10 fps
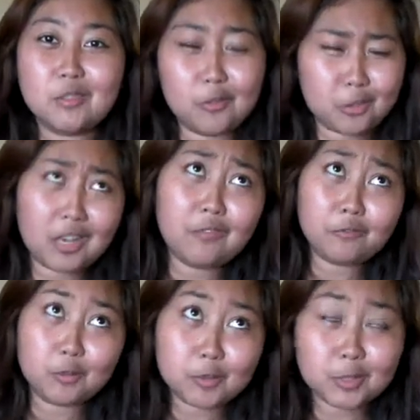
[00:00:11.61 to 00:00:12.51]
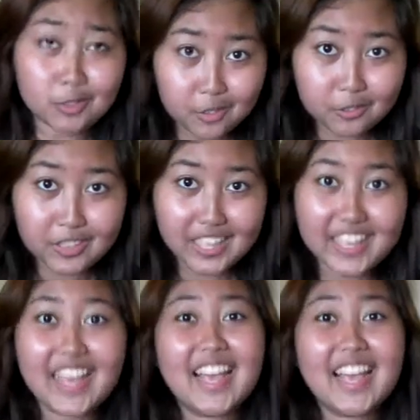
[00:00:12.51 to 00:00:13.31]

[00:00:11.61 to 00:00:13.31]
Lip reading: or comfortable clothing,